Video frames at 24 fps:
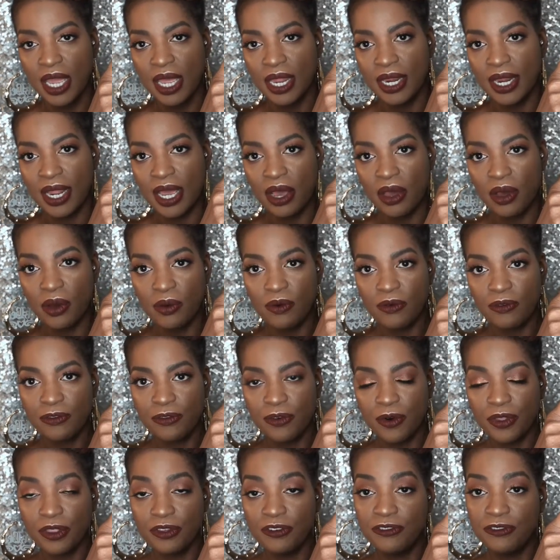Now,
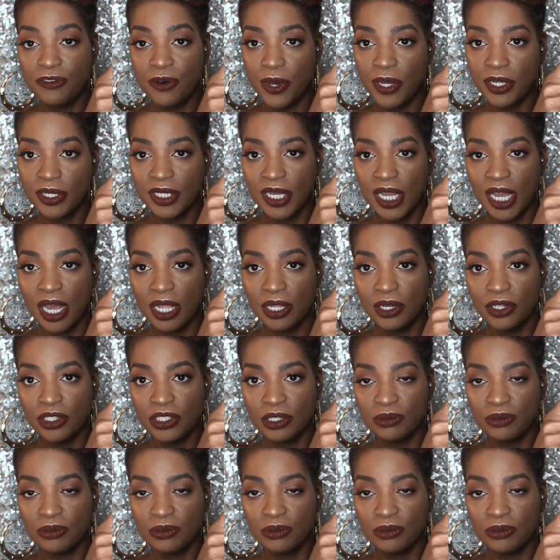for the foiled colors,